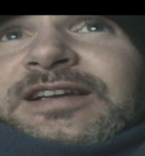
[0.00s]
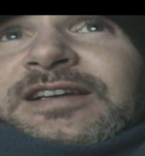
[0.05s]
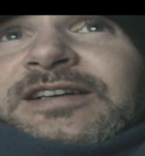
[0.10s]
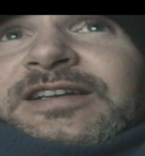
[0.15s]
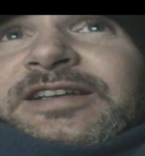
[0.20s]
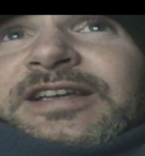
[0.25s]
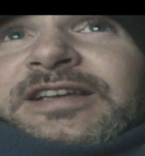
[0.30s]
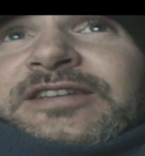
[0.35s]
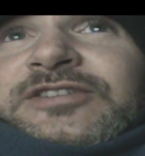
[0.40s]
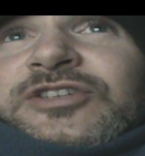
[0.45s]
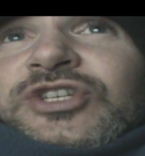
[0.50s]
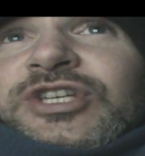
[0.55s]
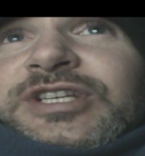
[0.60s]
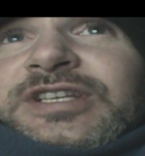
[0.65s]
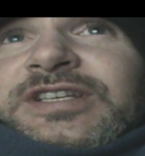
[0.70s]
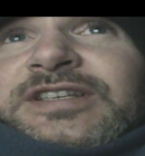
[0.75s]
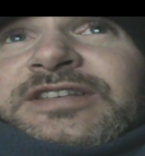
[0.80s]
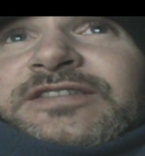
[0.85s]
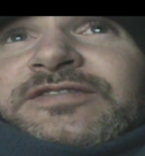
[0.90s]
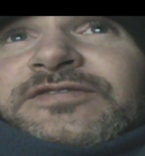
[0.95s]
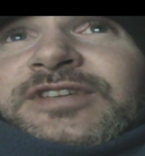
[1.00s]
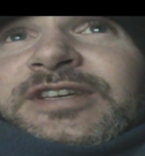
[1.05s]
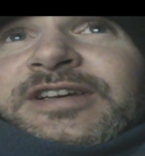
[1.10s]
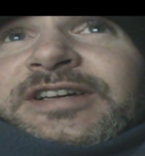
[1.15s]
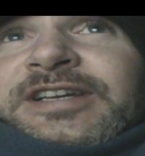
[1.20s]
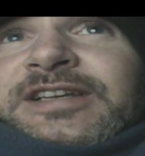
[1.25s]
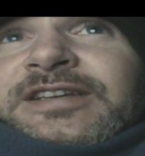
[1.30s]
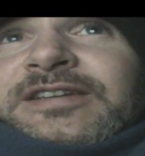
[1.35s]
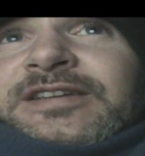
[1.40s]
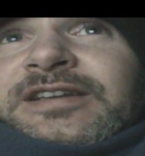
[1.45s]

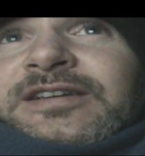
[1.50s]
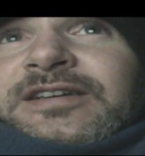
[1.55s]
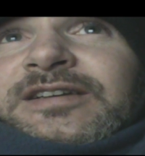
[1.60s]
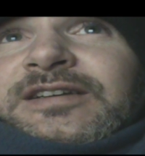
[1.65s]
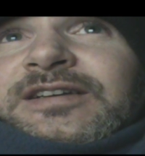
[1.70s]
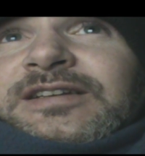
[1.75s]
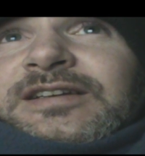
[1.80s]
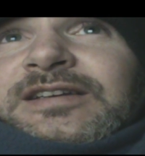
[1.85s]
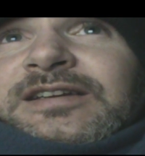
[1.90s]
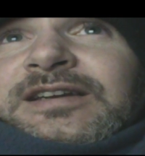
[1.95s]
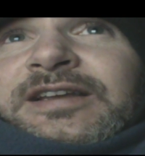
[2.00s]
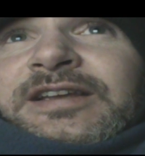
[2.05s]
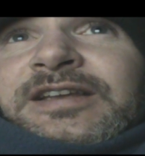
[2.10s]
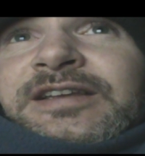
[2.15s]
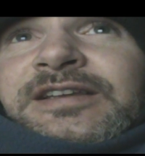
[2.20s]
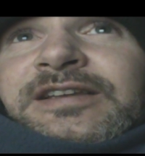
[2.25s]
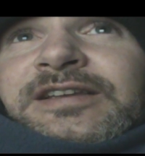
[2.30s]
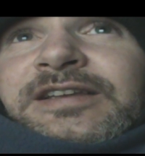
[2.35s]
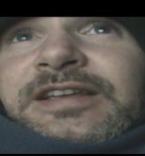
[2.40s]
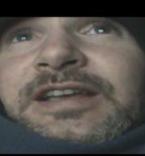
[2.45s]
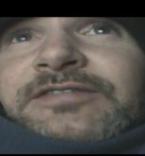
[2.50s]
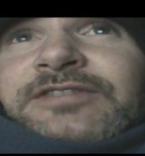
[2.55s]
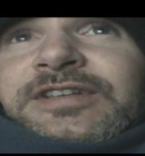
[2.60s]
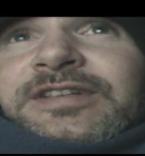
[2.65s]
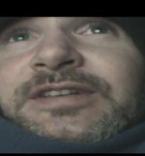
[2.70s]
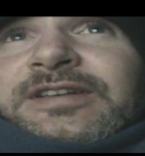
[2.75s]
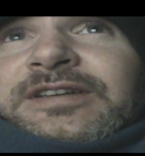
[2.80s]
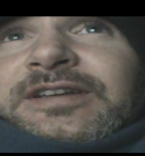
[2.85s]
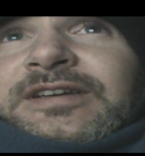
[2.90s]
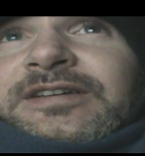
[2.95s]
L-A-N-G-E-V-I-N.
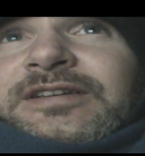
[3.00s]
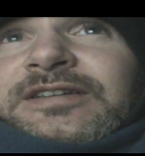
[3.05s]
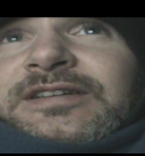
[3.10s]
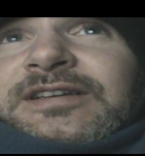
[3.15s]
Langevin.